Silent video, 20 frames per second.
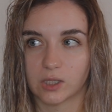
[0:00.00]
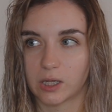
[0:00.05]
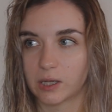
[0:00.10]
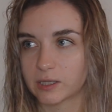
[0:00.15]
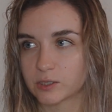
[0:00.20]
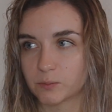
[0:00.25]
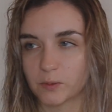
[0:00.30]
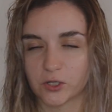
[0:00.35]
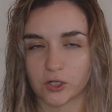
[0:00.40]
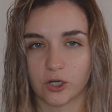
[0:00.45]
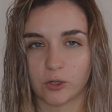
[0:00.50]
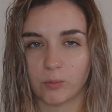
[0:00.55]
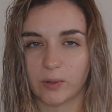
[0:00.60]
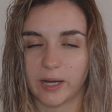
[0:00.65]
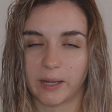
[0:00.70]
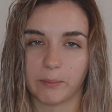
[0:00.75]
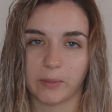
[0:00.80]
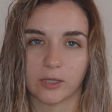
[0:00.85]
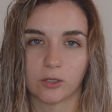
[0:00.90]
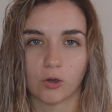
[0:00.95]
especially when
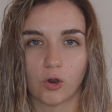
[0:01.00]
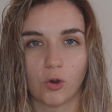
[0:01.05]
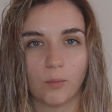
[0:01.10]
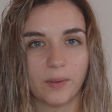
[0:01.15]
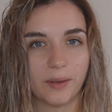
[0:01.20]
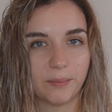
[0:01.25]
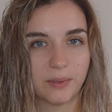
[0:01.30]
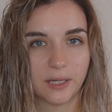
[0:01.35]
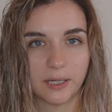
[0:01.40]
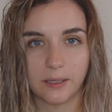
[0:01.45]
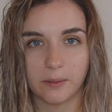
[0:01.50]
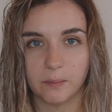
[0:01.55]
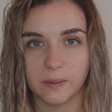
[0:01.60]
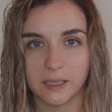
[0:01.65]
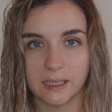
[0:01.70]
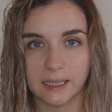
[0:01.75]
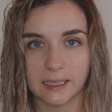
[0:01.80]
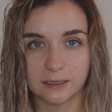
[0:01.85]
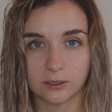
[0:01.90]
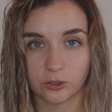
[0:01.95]
I'm at home, maybe a little
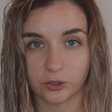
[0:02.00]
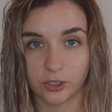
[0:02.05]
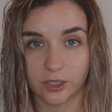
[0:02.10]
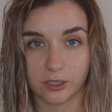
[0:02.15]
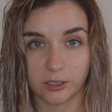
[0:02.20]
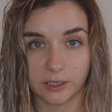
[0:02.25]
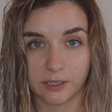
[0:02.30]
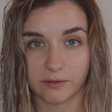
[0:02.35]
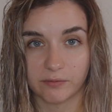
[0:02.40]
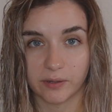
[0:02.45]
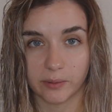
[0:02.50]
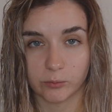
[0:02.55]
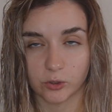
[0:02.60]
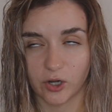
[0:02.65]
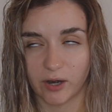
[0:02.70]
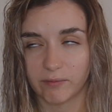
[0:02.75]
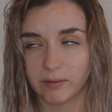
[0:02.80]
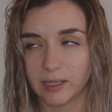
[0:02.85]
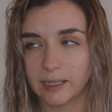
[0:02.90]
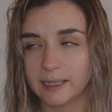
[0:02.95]
bit less rarely if I'm
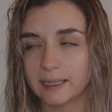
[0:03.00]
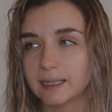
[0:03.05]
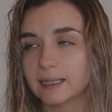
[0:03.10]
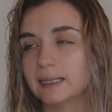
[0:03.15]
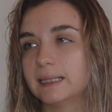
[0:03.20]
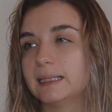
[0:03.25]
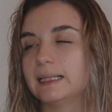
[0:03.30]
traveling.